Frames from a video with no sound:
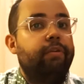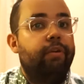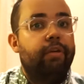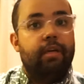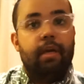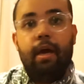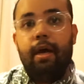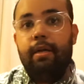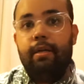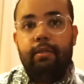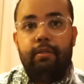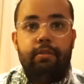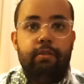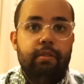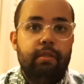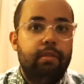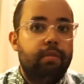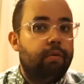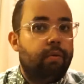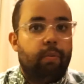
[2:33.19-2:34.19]
or in
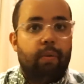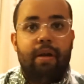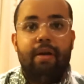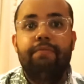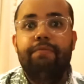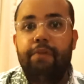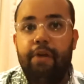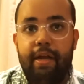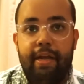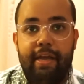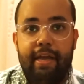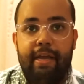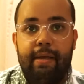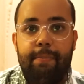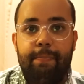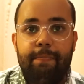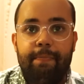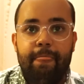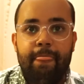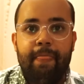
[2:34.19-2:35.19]
Honolulu or wherever I
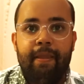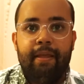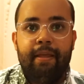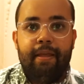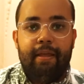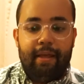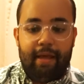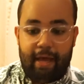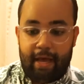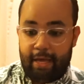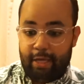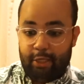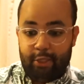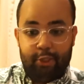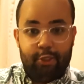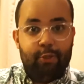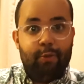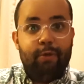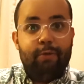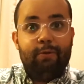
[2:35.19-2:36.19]
am. I
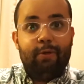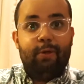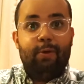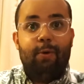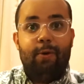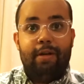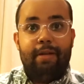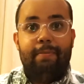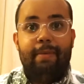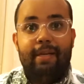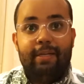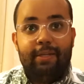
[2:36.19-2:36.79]
enjoy recording my